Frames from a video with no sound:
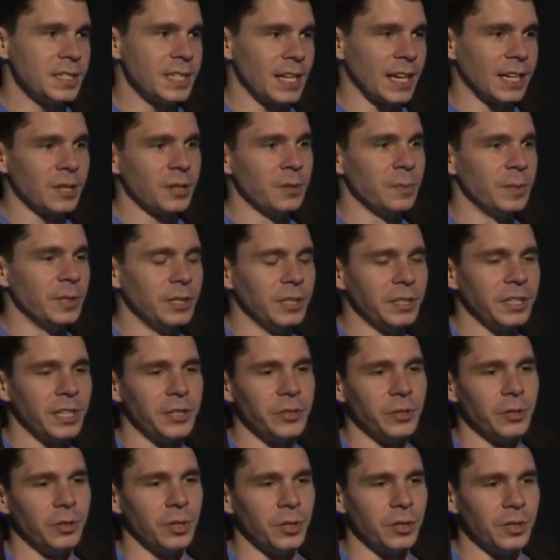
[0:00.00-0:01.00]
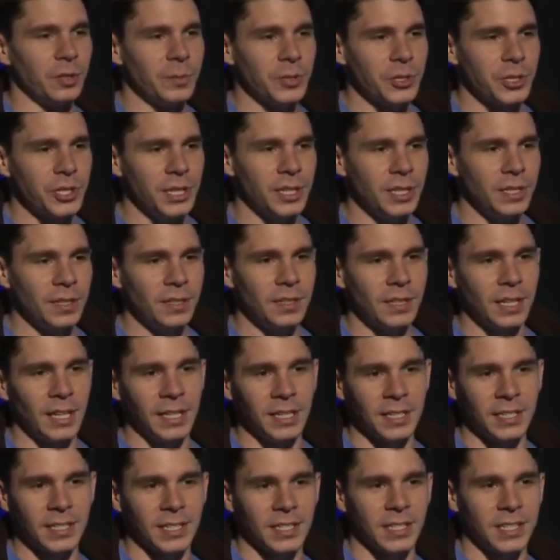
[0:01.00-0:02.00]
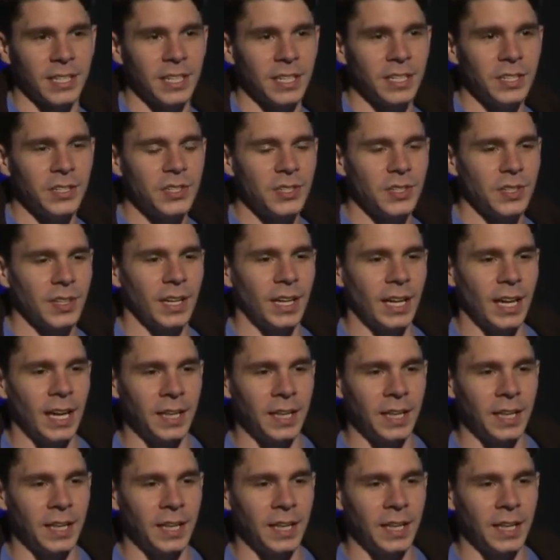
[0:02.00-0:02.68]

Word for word: Docker build on your local machine and it succeeds,